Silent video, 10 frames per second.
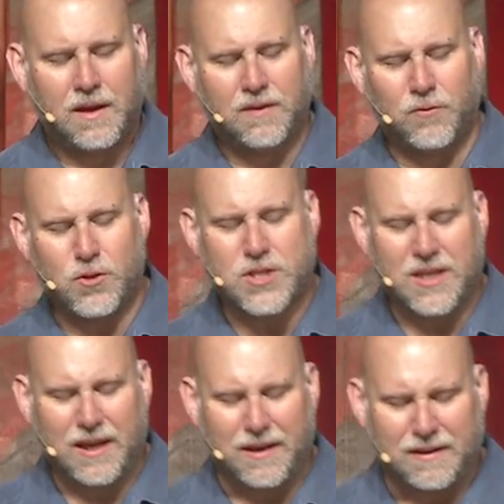In verse
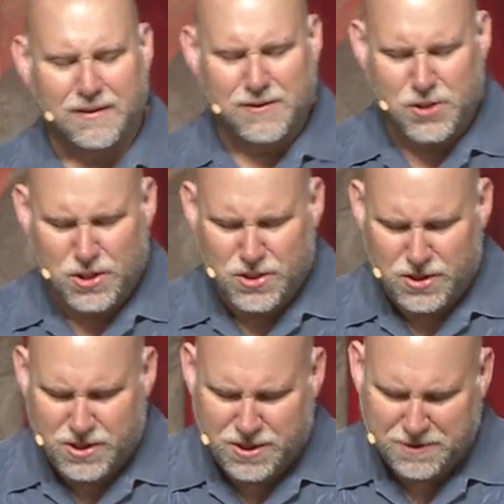10,
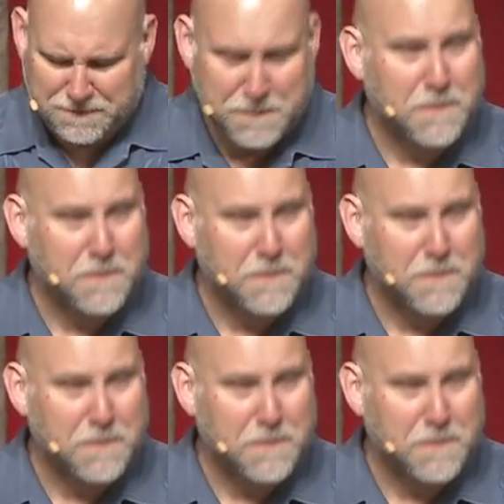Jesus